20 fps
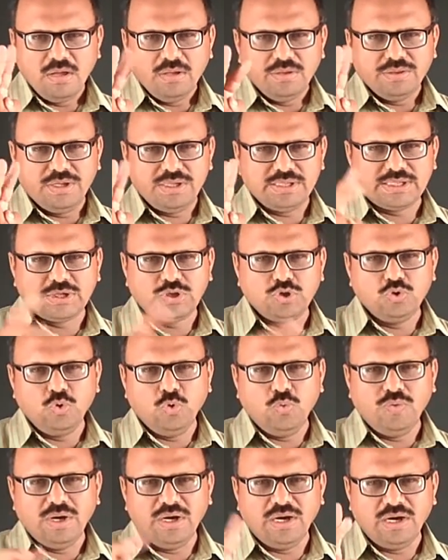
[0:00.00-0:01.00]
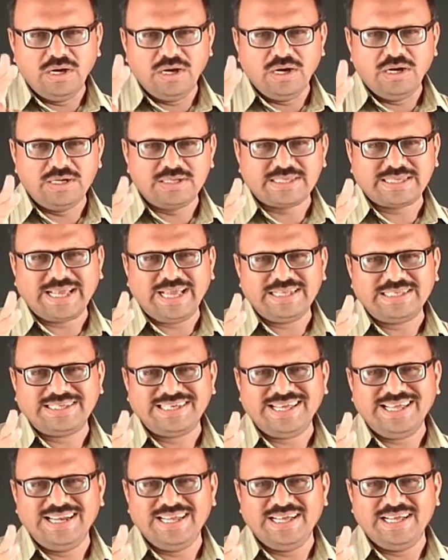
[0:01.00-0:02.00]
These two words can
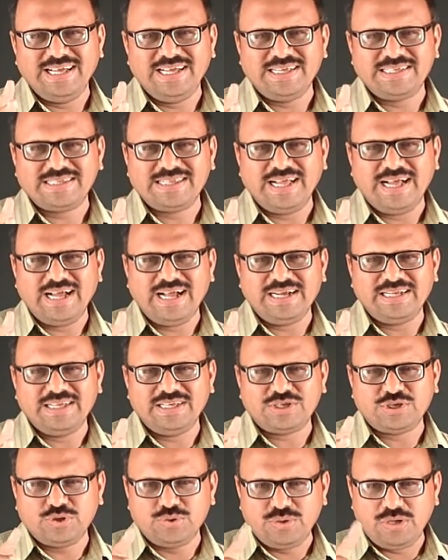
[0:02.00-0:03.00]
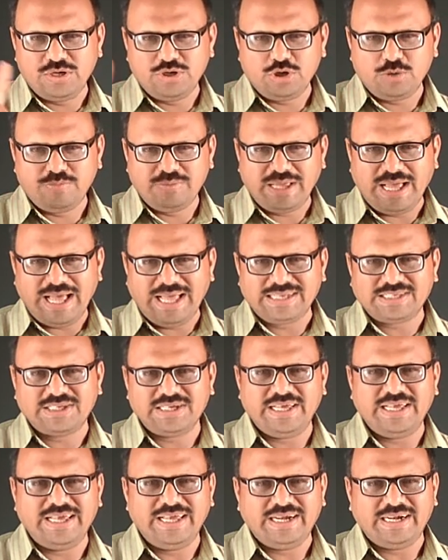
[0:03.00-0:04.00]
tell us that the student of that
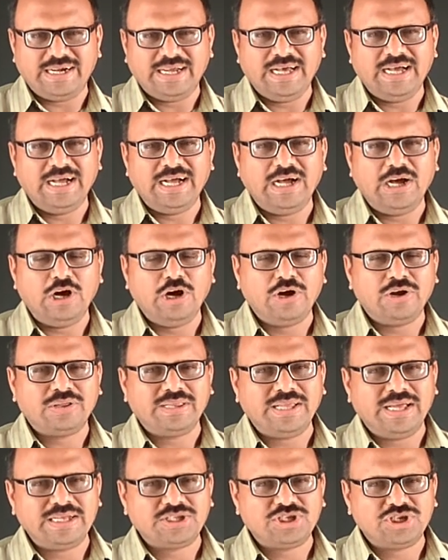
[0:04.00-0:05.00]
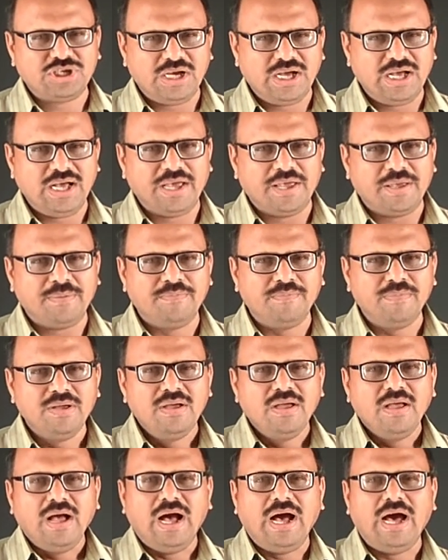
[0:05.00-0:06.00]
era or that time
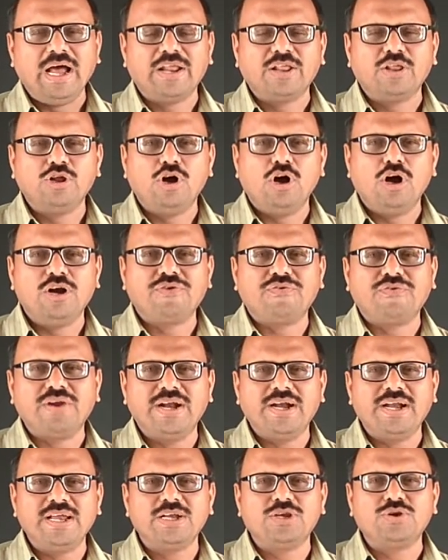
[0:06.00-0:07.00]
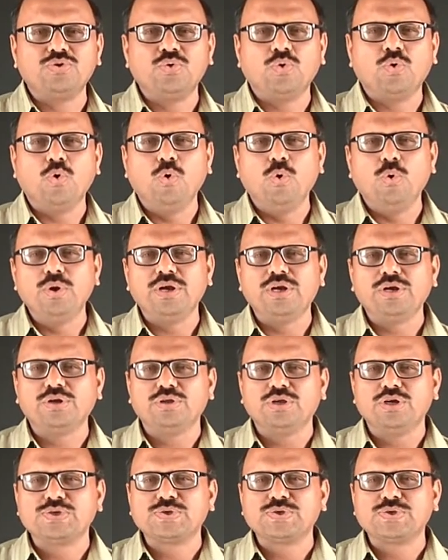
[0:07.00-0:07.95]
are not ready to go into the